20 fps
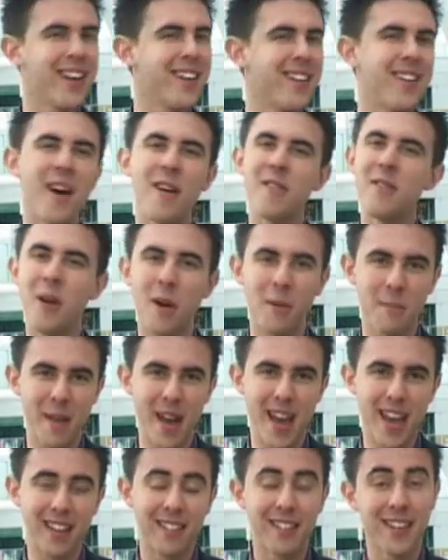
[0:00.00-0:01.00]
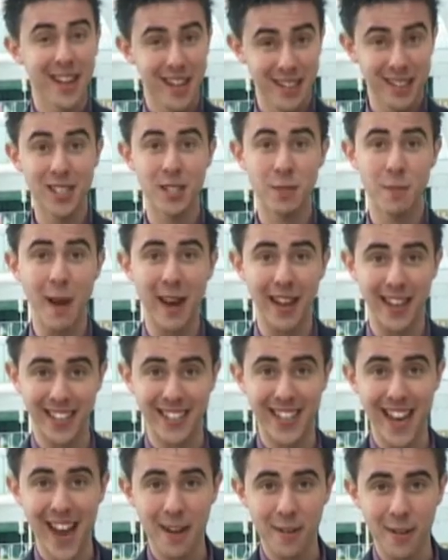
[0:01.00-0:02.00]
No, not me, it's the Spinnaker
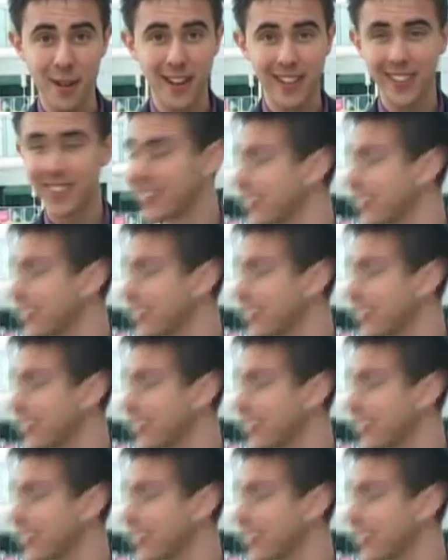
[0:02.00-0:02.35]
Tower.